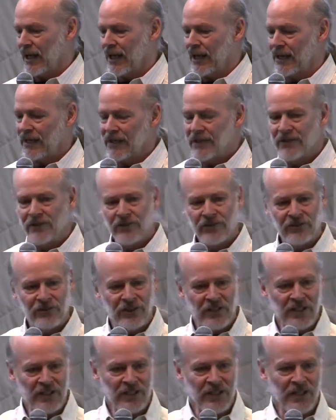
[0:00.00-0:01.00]
And in the
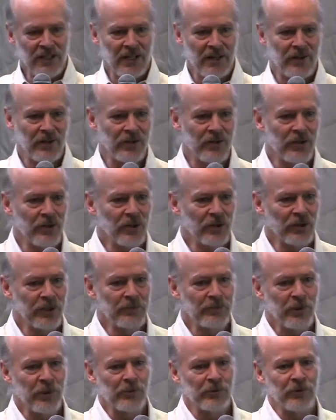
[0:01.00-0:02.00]
sitting together, their only
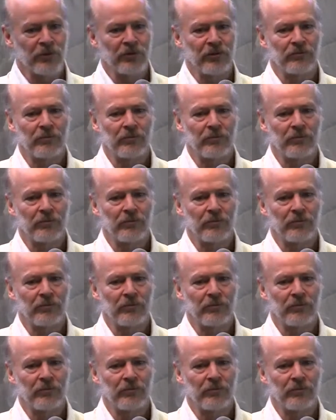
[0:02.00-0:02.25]
purpose